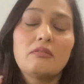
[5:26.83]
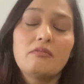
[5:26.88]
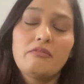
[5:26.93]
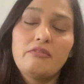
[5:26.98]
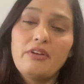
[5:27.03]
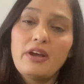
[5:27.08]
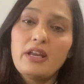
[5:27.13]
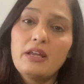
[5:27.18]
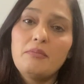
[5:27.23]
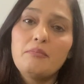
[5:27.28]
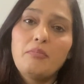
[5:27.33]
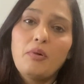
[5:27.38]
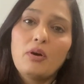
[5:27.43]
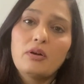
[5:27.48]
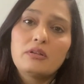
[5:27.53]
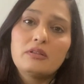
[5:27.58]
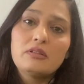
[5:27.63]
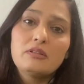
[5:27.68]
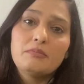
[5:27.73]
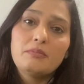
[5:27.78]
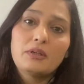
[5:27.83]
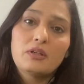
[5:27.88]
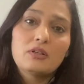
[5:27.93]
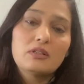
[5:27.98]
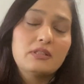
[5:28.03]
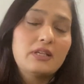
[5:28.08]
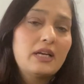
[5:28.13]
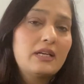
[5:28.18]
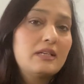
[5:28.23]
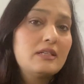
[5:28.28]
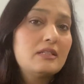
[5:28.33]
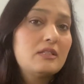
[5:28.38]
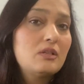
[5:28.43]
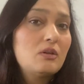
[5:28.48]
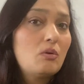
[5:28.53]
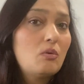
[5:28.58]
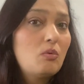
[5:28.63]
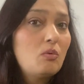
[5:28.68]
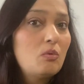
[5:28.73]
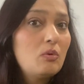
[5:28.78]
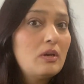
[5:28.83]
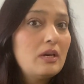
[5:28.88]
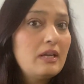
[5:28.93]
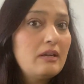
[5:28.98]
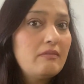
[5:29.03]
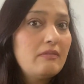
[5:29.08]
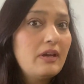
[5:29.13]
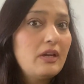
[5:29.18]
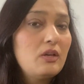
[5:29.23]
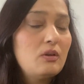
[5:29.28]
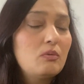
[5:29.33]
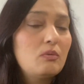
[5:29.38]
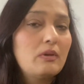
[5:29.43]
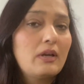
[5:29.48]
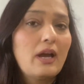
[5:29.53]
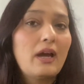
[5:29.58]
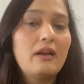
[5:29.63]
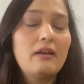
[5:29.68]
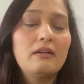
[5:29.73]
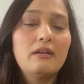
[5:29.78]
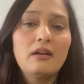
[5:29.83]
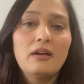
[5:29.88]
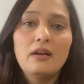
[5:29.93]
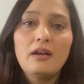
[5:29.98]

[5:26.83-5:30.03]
Very important, because that is the only way you can